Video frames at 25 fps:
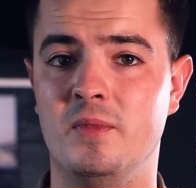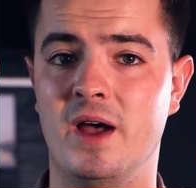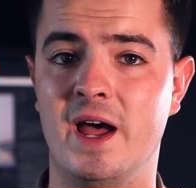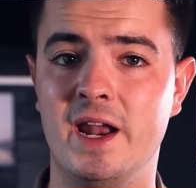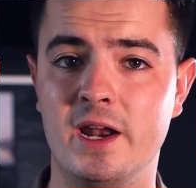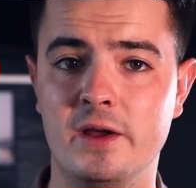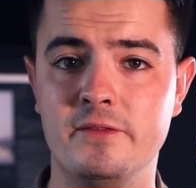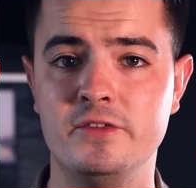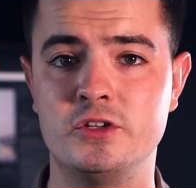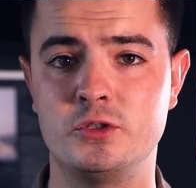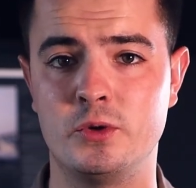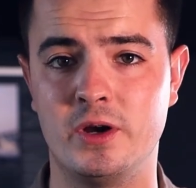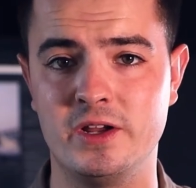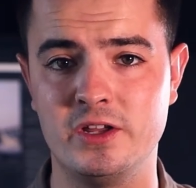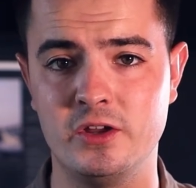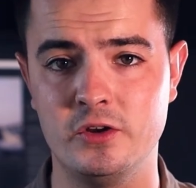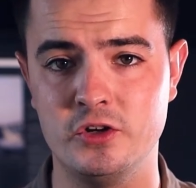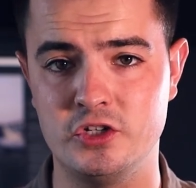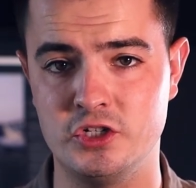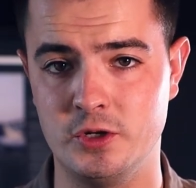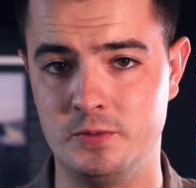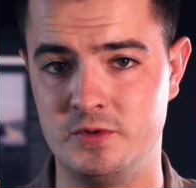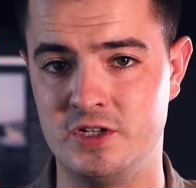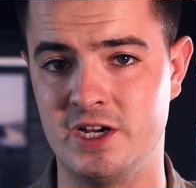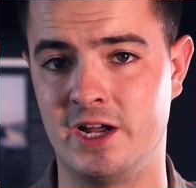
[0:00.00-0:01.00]
head over to our
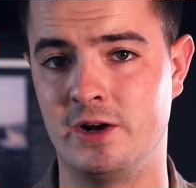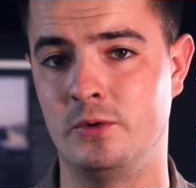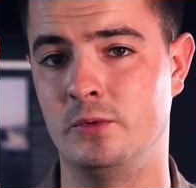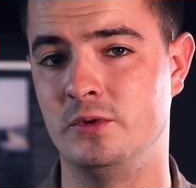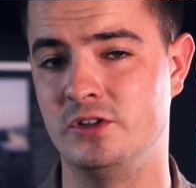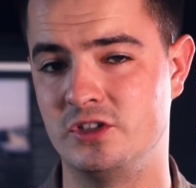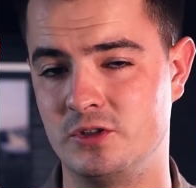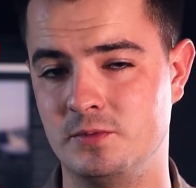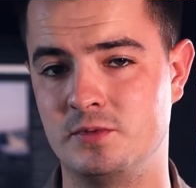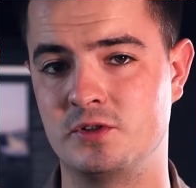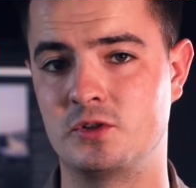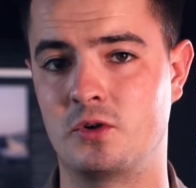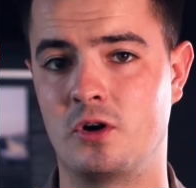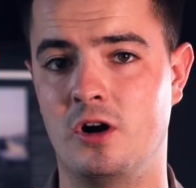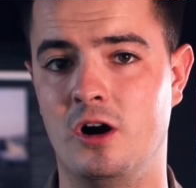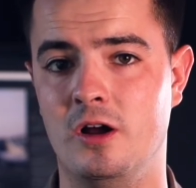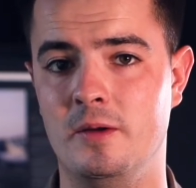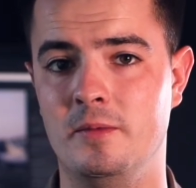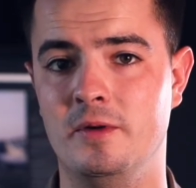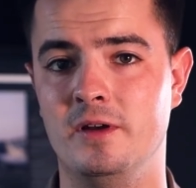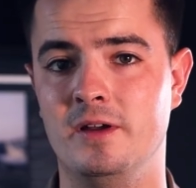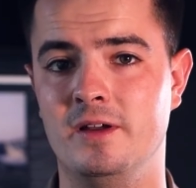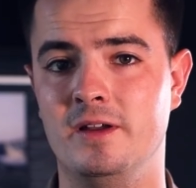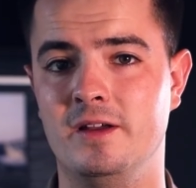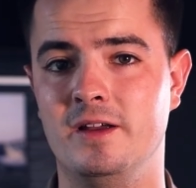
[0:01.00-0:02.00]
YouTube channel and subscribe.